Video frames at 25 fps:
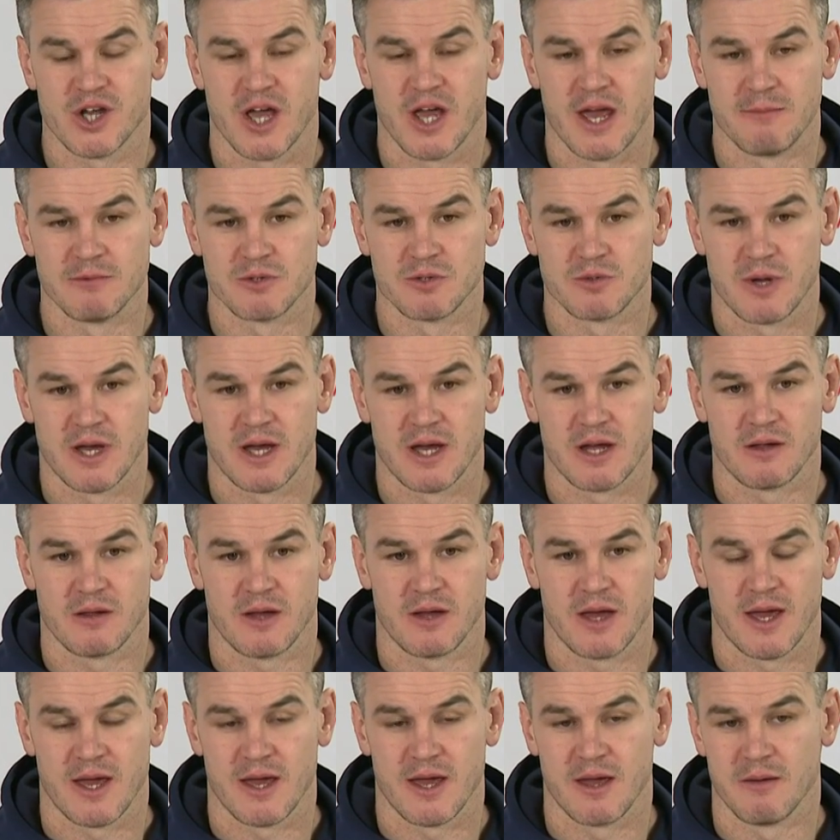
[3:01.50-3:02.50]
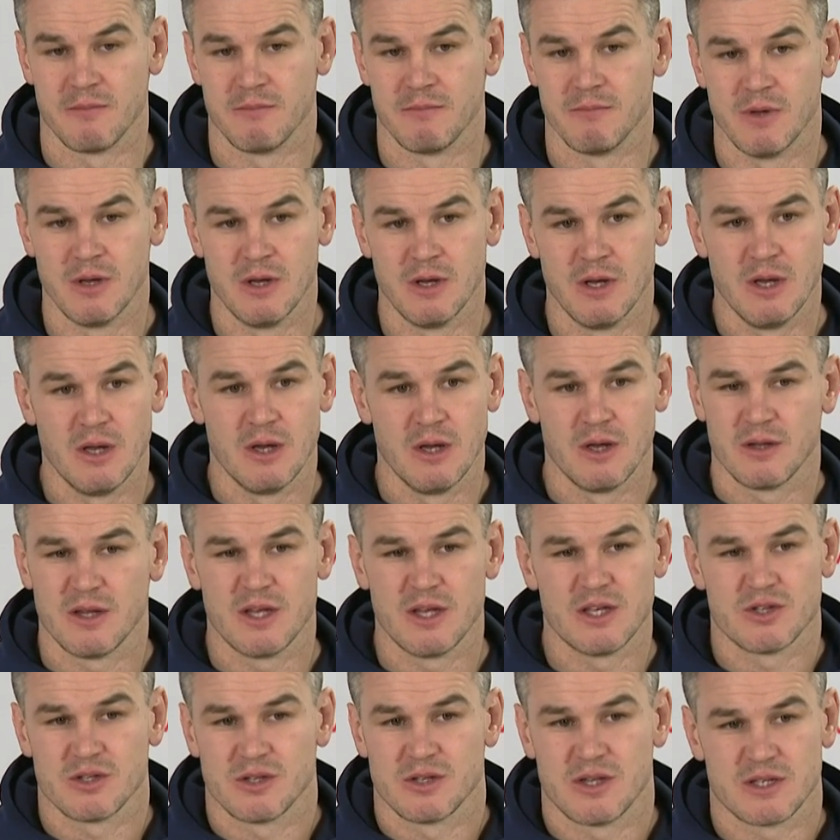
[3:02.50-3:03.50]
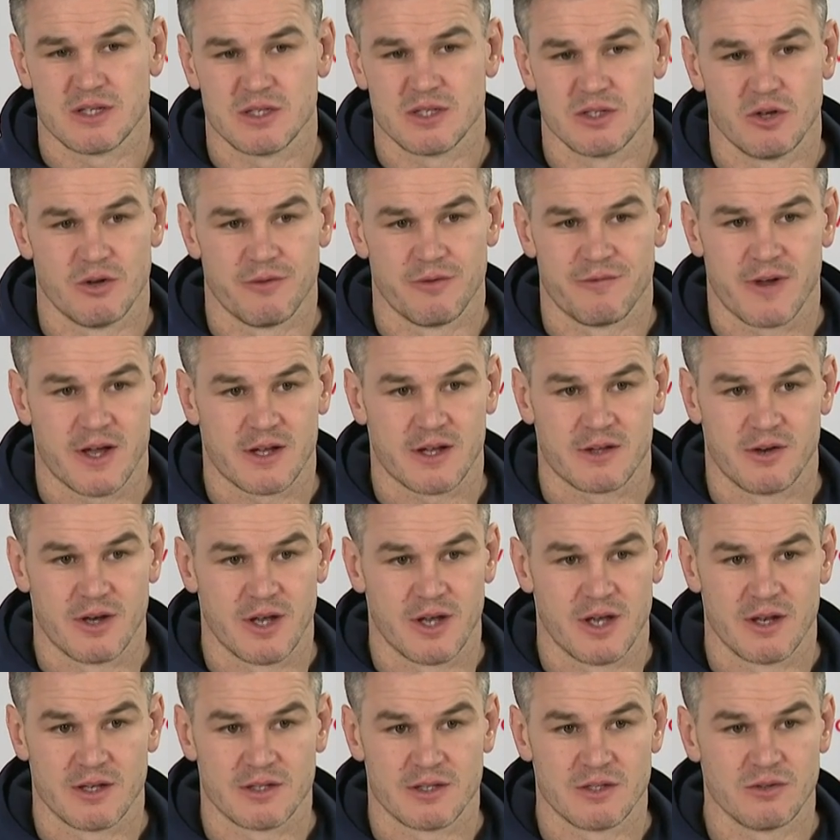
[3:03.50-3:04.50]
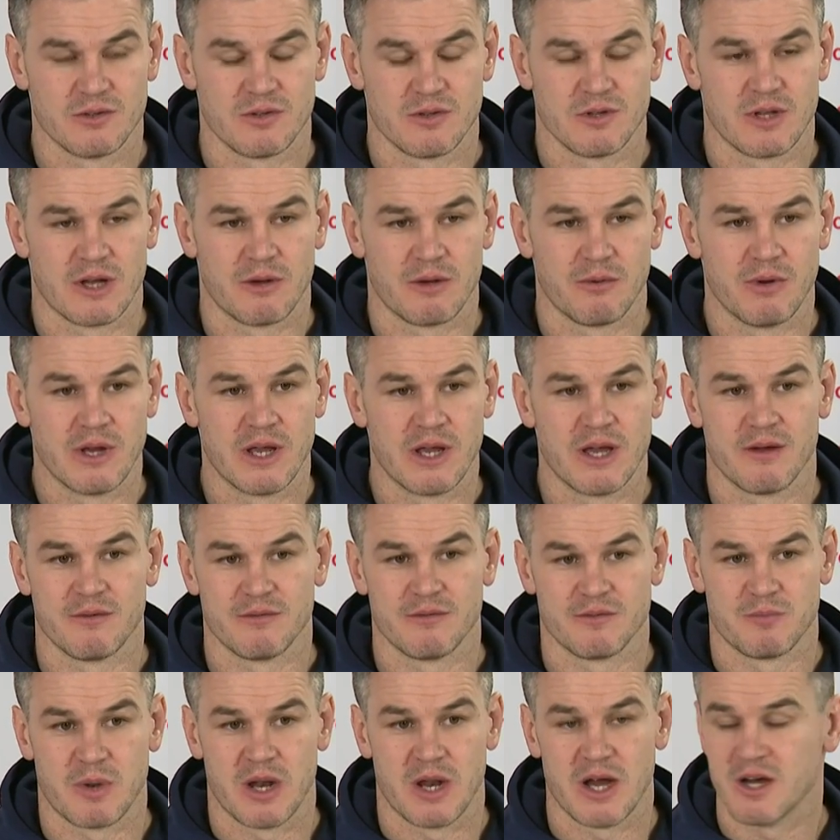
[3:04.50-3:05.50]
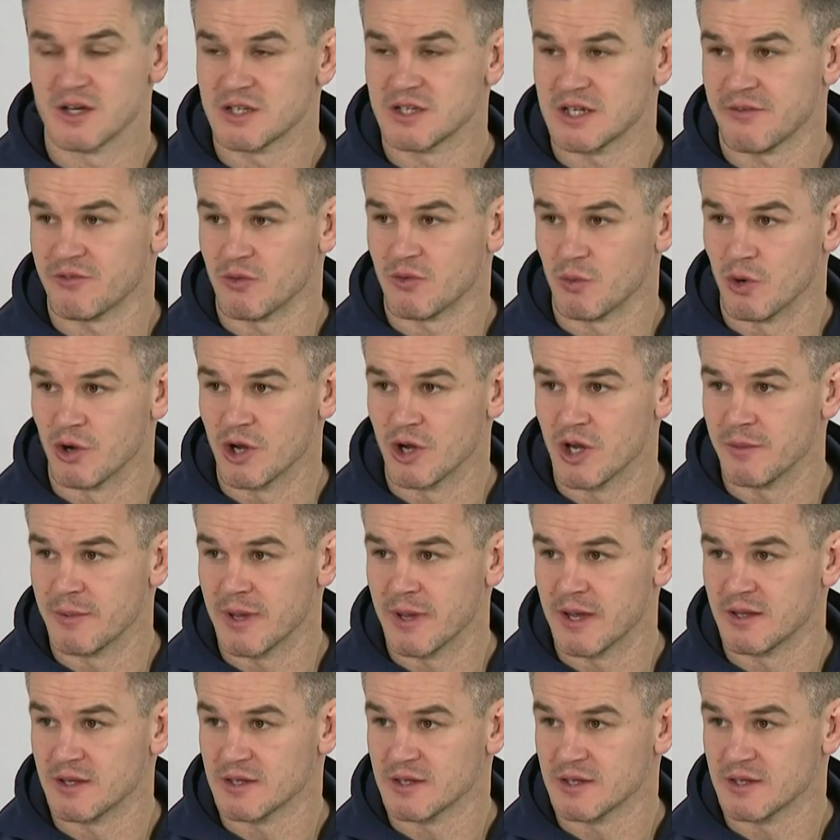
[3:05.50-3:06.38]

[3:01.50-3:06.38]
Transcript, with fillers: game as well. Um, this is all factored in. It's nothing that we as players have to worry about.